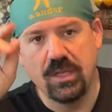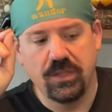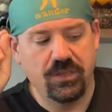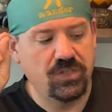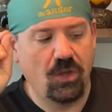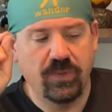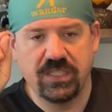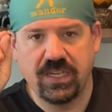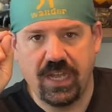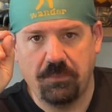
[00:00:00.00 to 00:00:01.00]
There's always
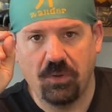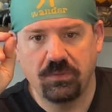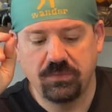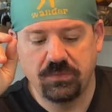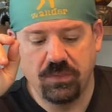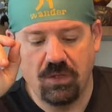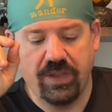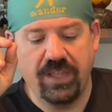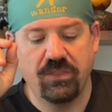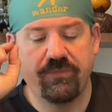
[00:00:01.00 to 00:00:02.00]
a couple.
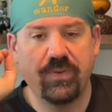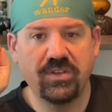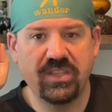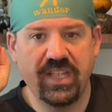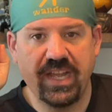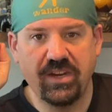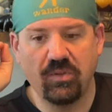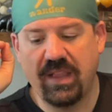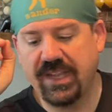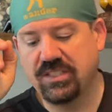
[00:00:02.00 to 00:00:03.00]
Okay, the first thing I
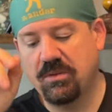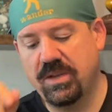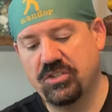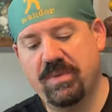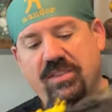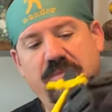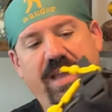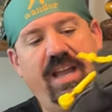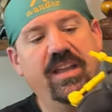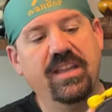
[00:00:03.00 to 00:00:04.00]
don't like so much about the
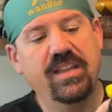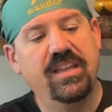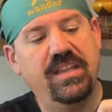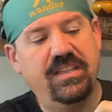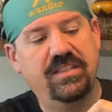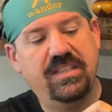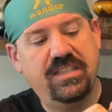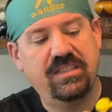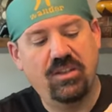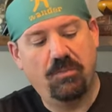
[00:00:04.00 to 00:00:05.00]
bag is
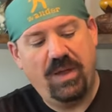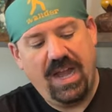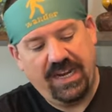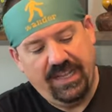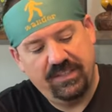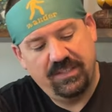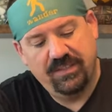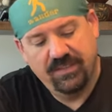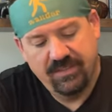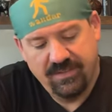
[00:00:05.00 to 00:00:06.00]
these little pockets
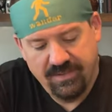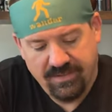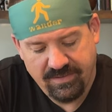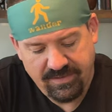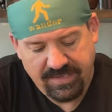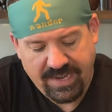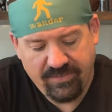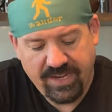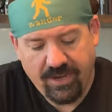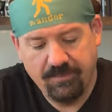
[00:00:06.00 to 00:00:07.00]

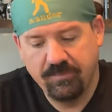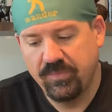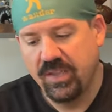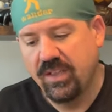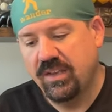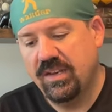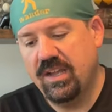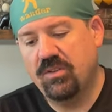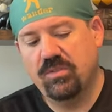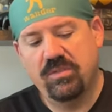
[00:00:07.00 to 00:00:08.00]
down here.
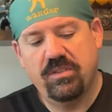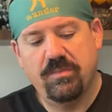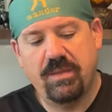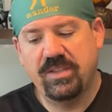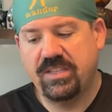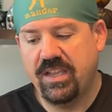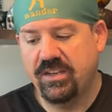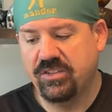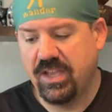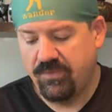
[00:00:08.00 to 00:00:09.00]
Now, you may be saying to
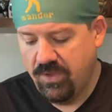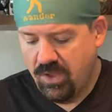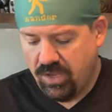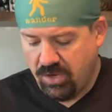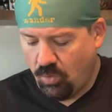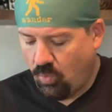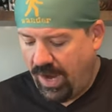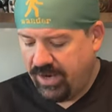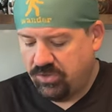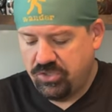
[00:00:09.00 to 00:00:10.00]
yourself, you know,
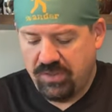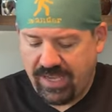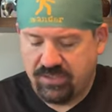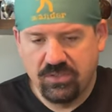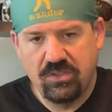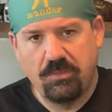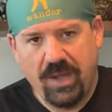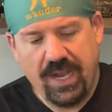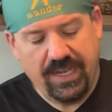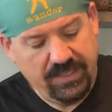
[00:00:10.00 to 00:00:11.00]
why don't you like those little
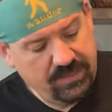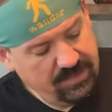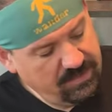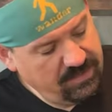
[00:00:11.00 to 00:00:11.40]
pockets?